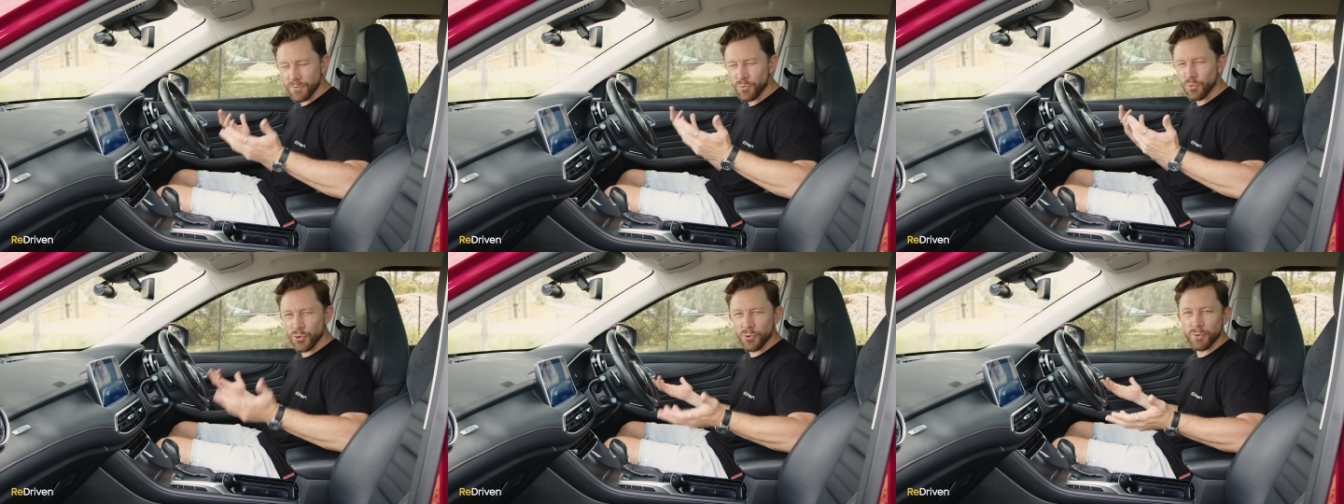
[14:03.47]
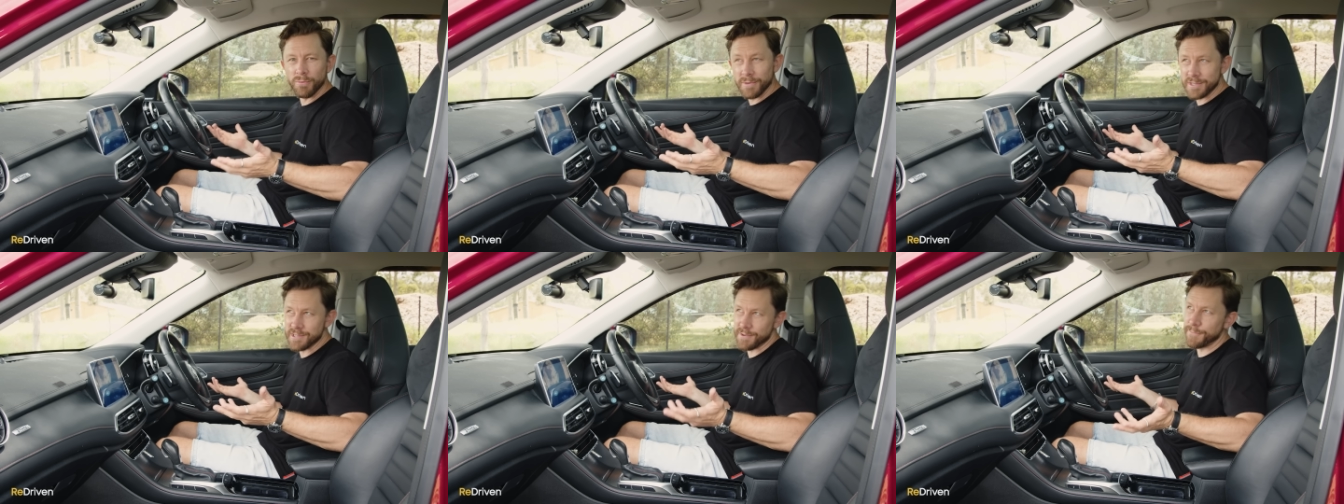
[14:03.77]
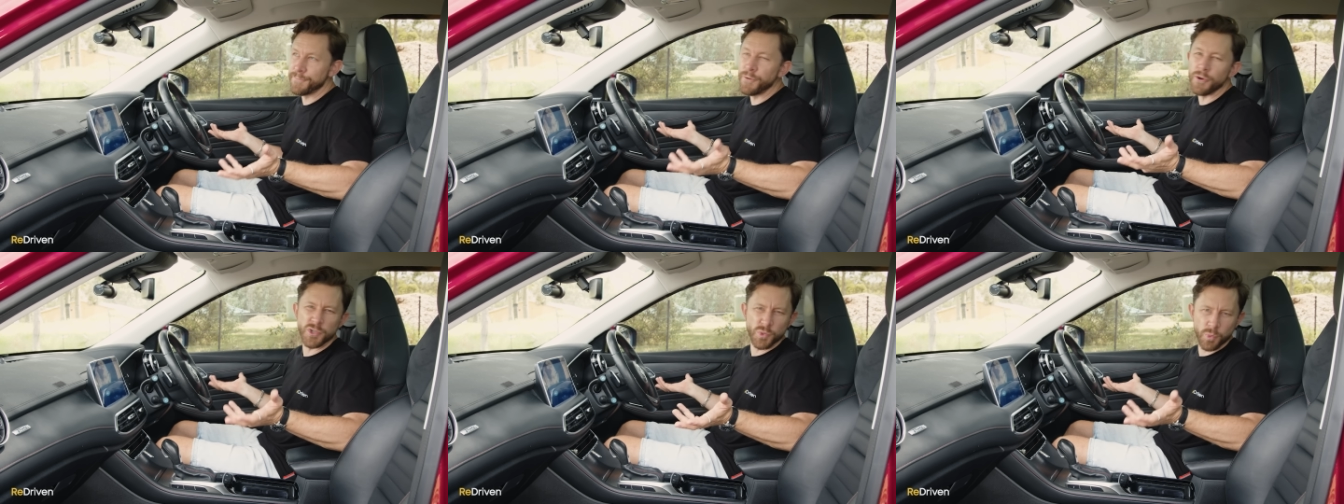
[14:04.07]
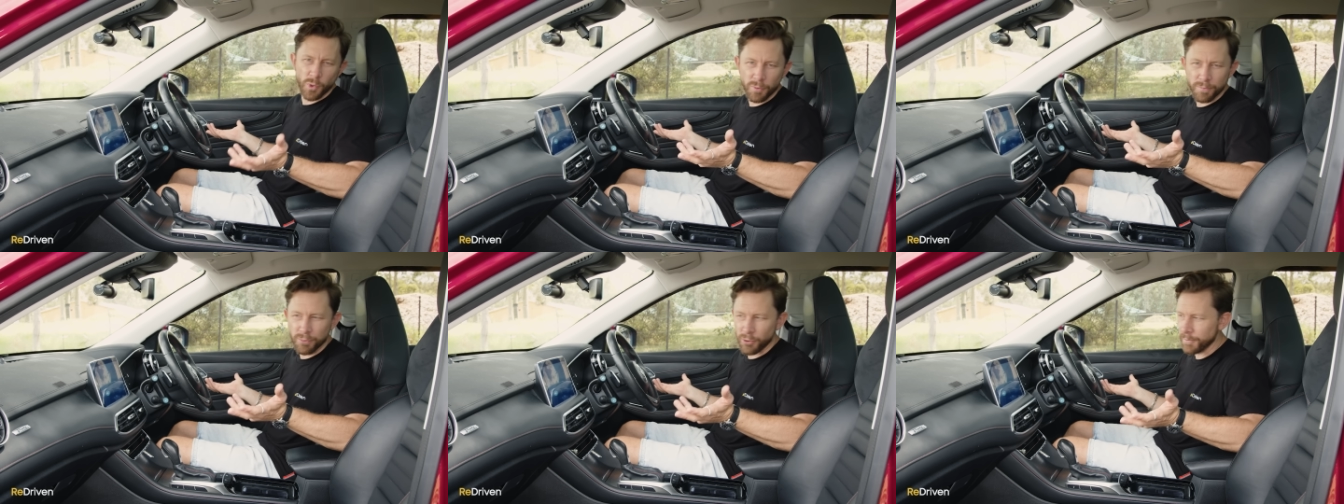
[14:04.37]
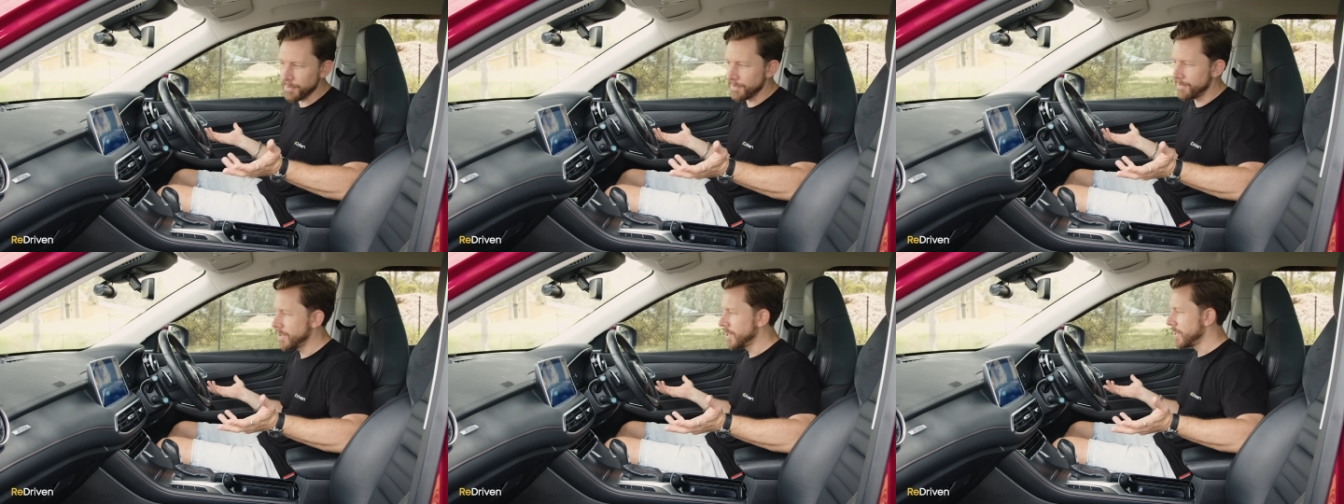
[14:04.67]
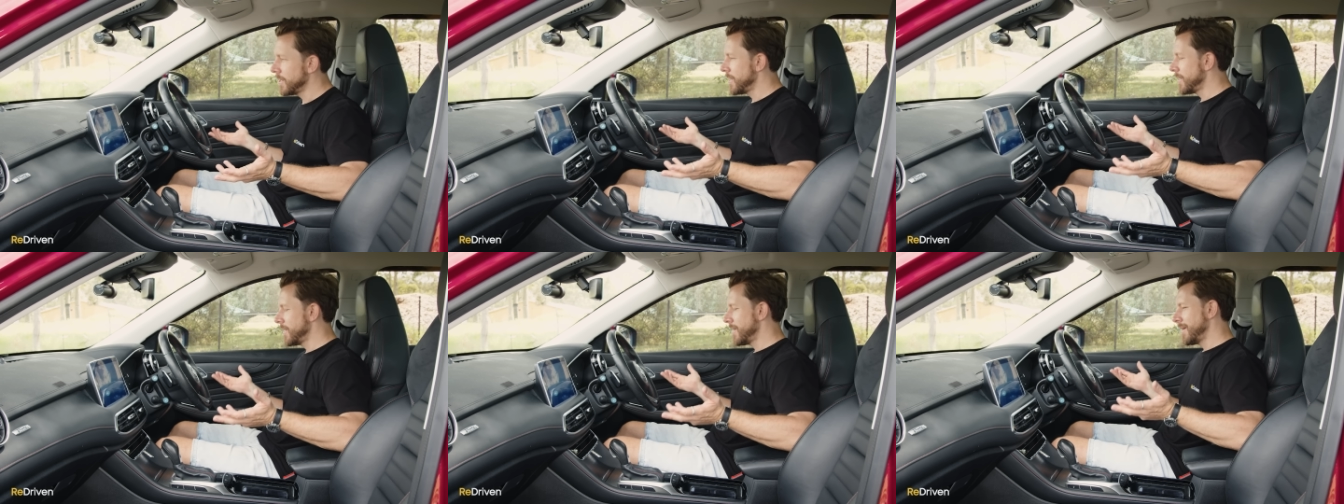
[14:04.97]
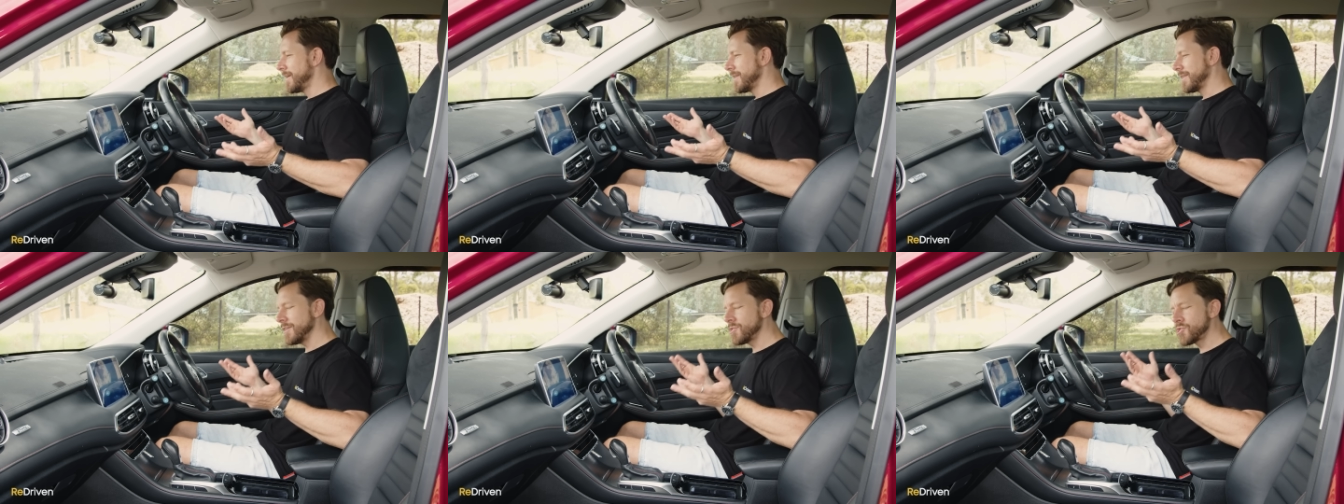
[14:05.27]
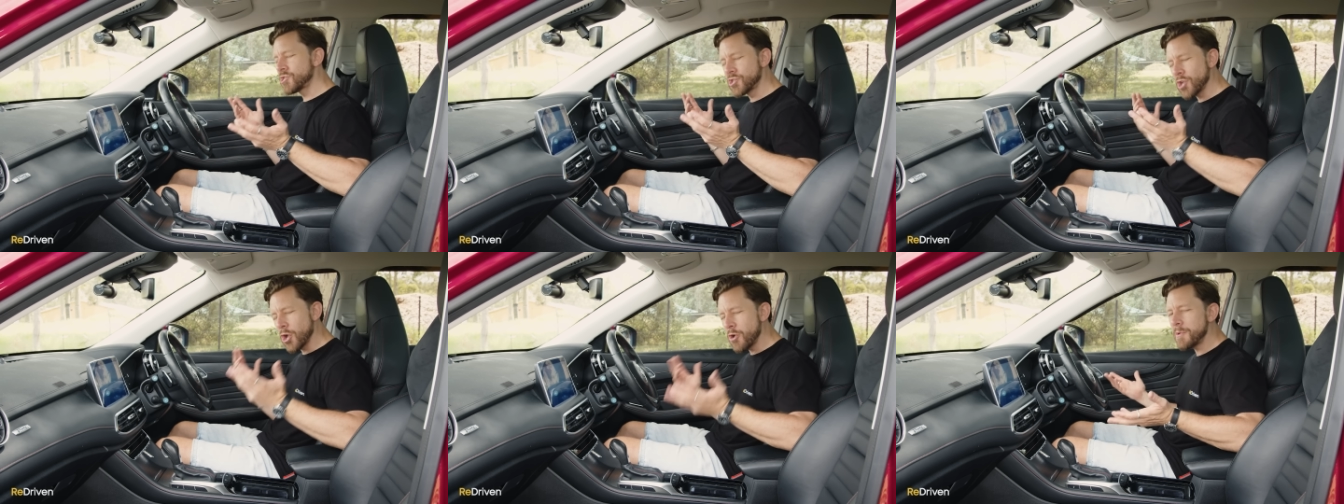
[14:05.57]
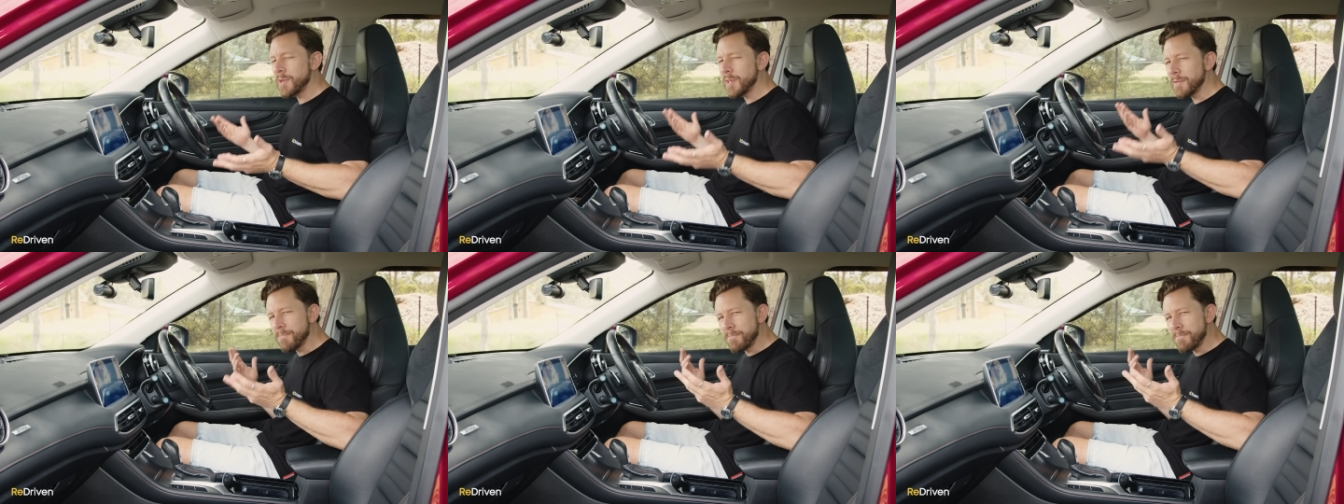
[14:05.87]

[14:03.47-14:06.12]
real, it's a first world problem, there's so many